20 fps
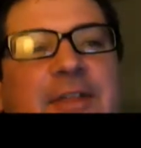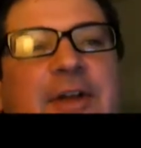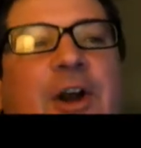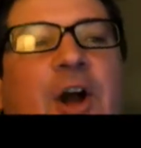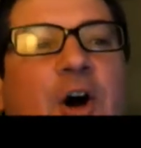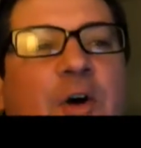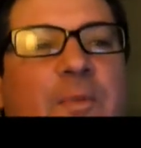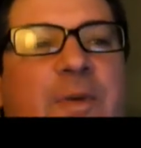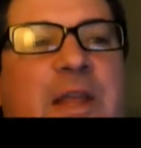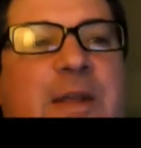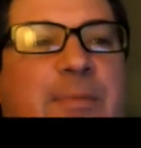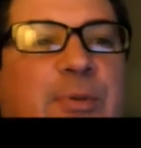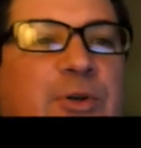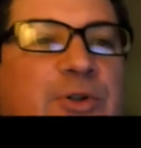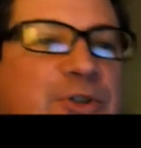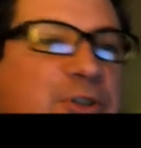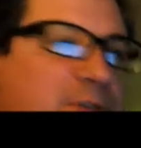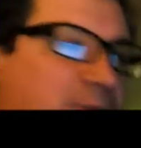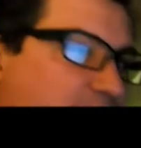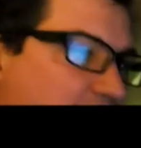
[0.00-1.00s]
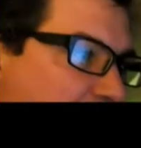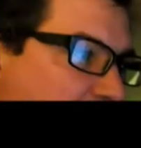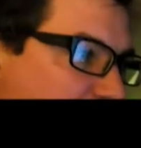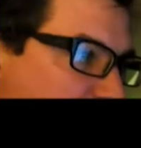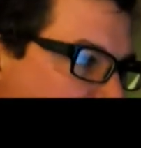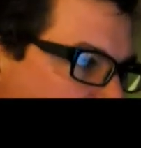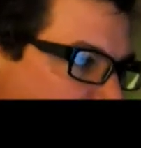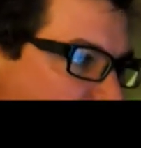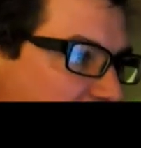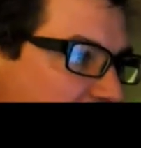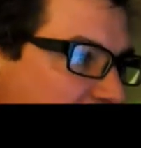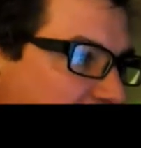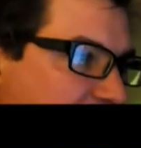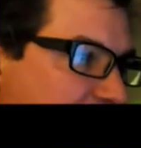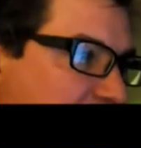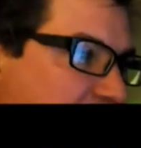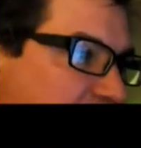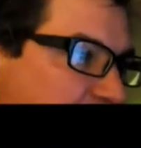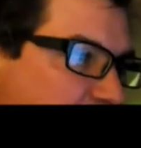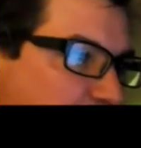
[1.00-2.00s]
that all people should follow
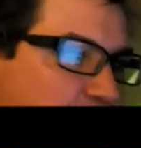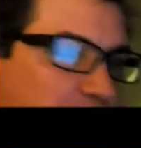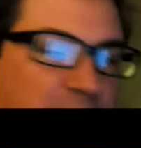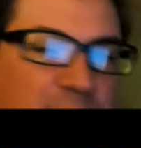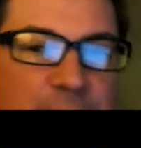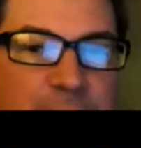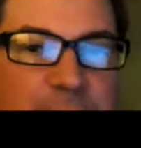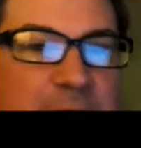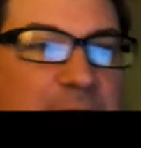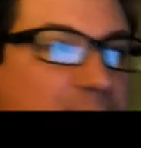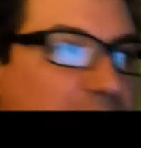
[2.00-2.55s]
trends and do what